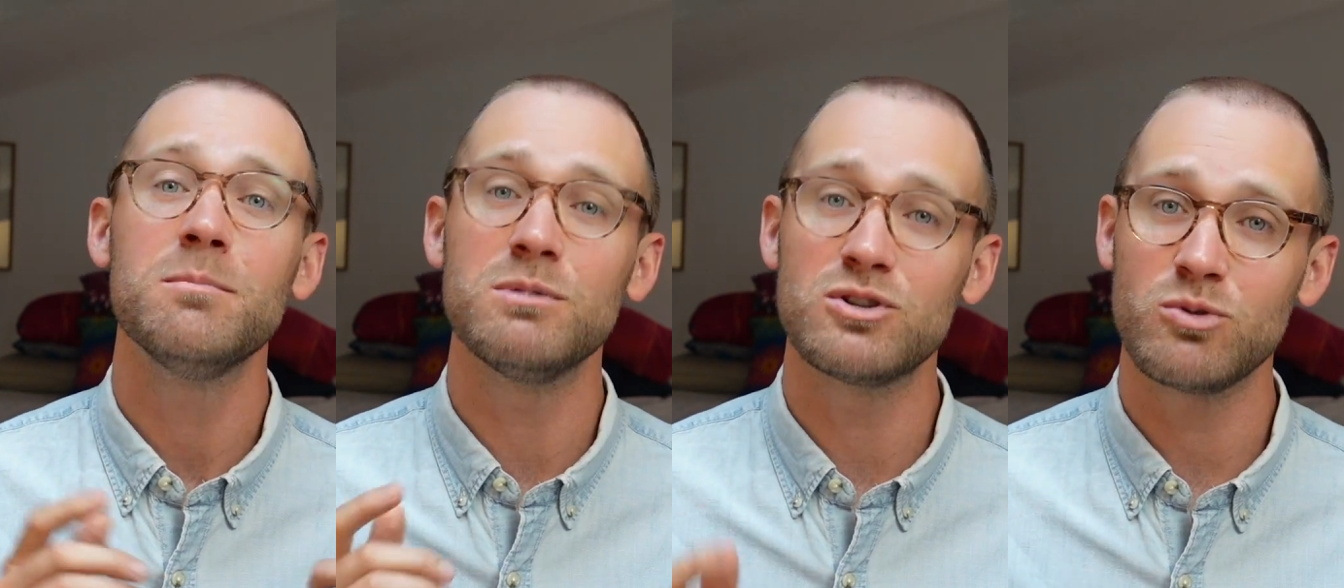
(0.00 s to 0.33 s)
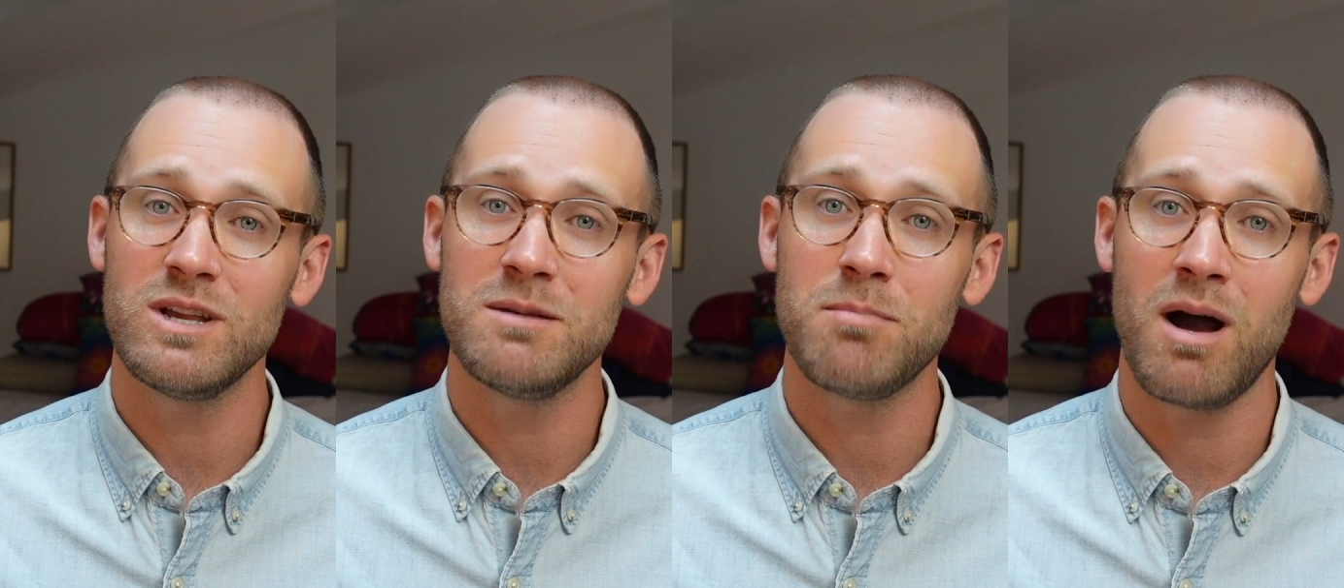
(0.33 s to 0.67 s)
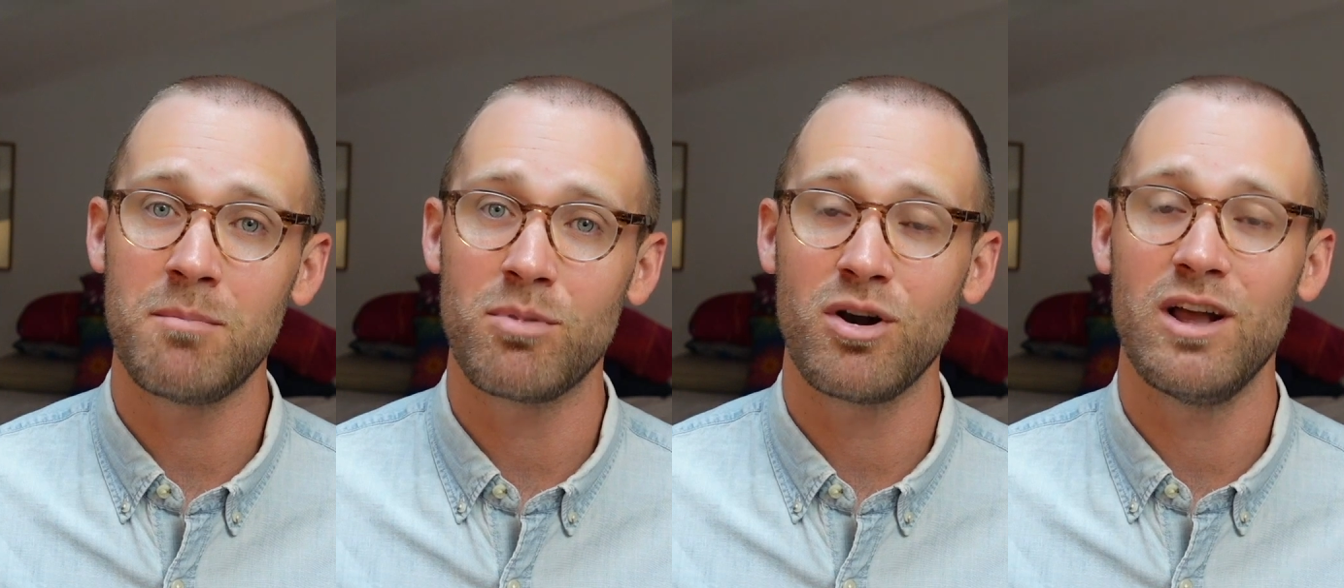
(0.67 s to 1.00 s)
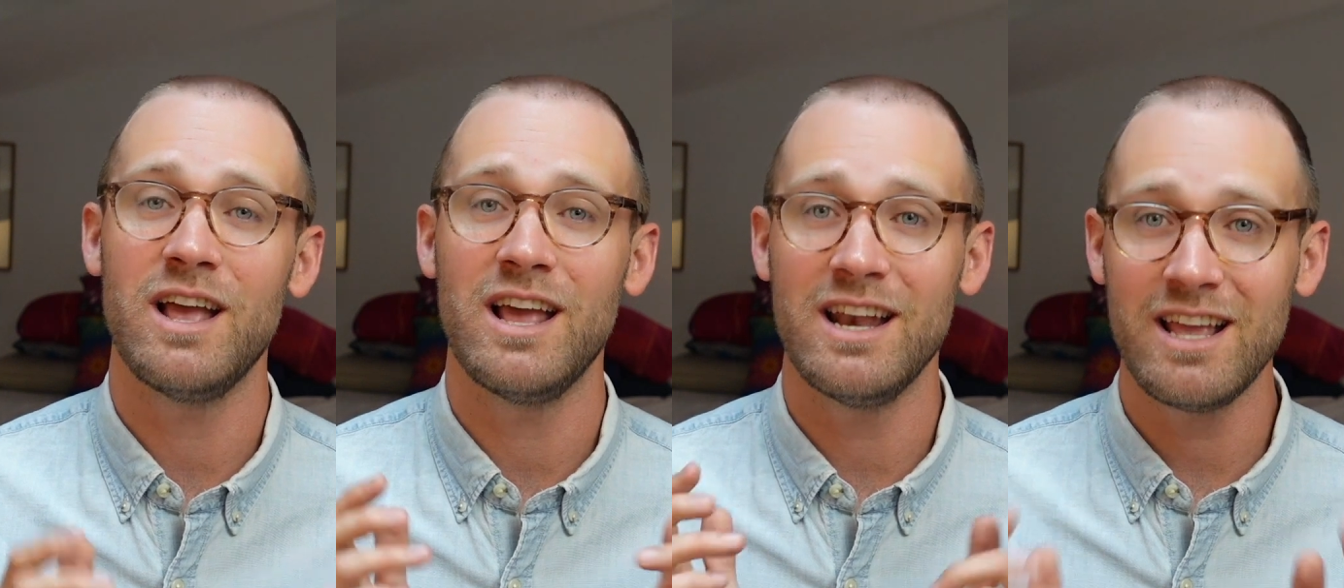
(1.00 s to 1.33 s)
between
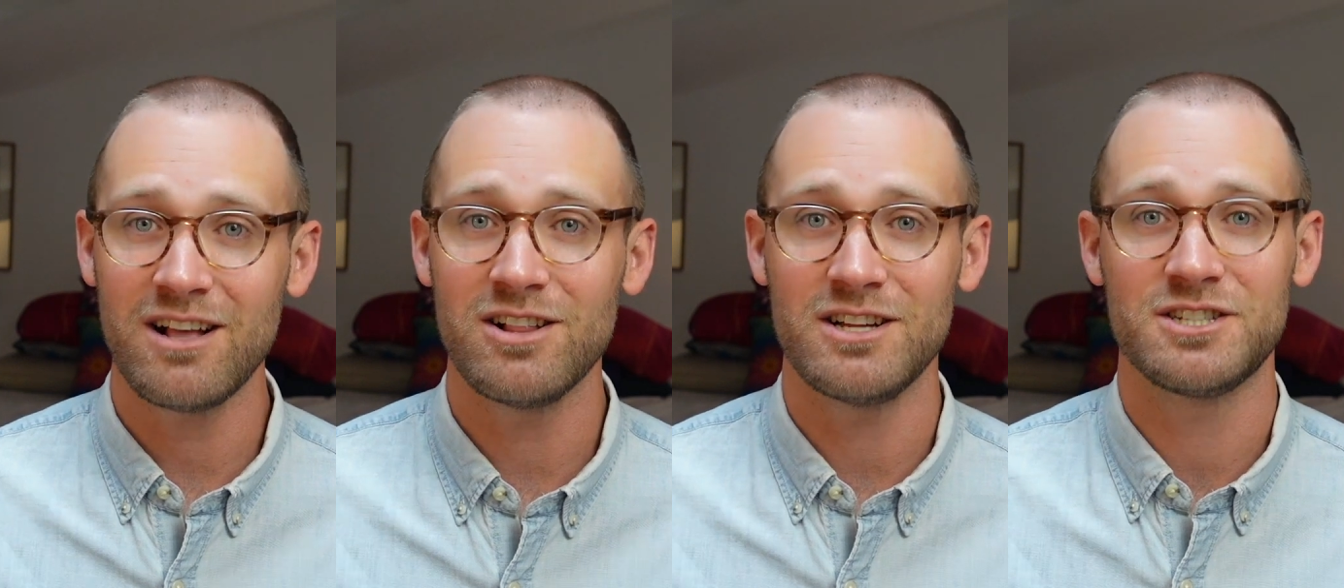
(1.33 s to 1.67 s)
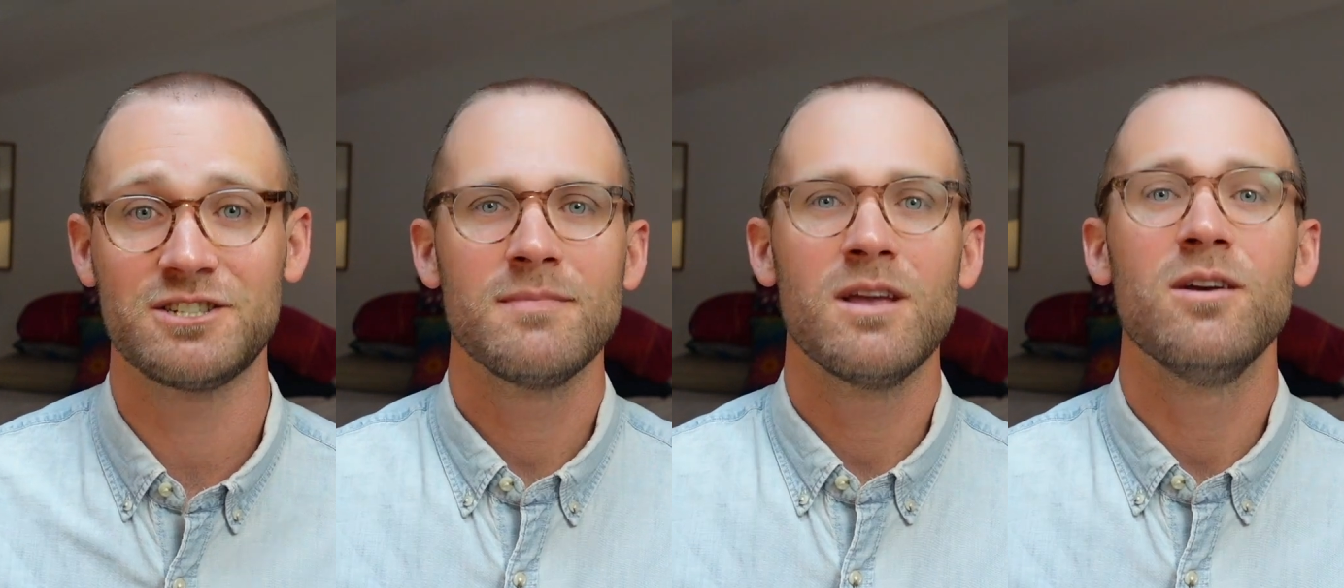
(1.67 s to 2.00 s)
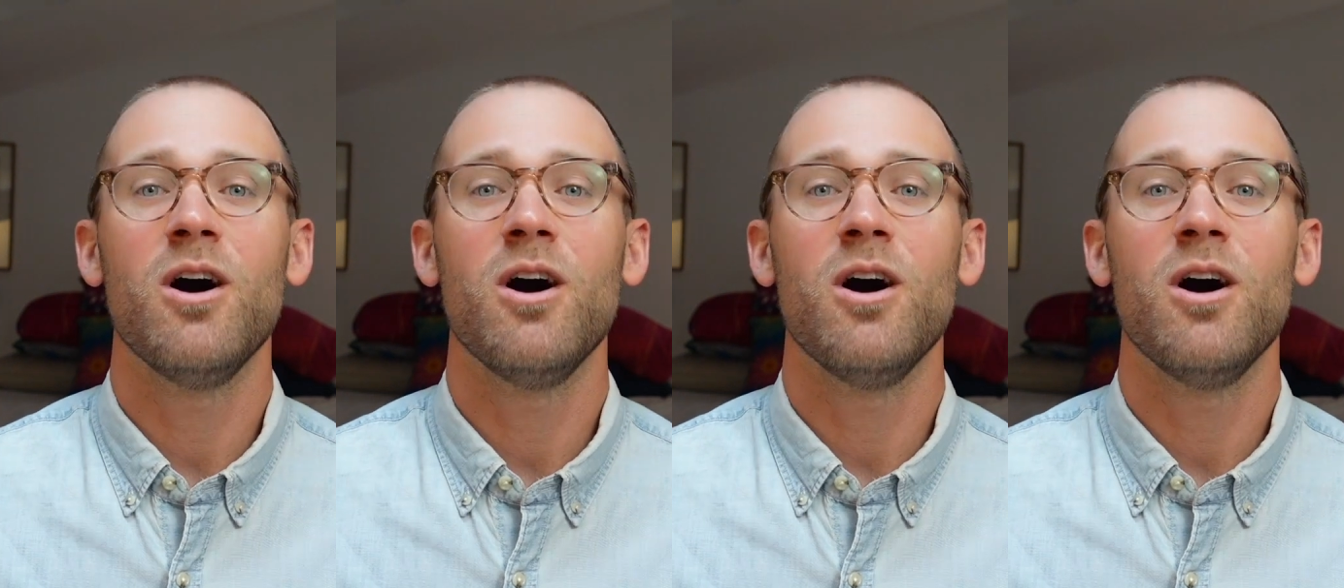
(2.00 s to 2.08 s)
Bambara and English.